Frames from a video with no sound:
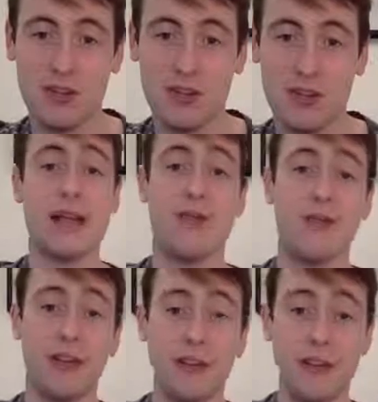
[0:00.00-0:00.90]
And that
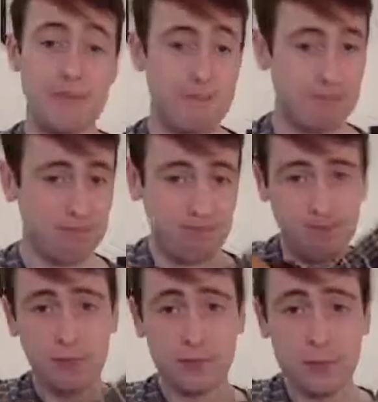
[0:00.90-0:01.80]
finger
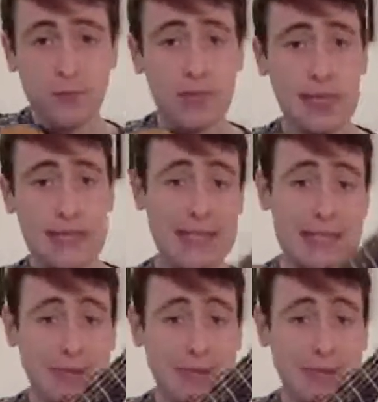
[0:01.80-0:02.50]
is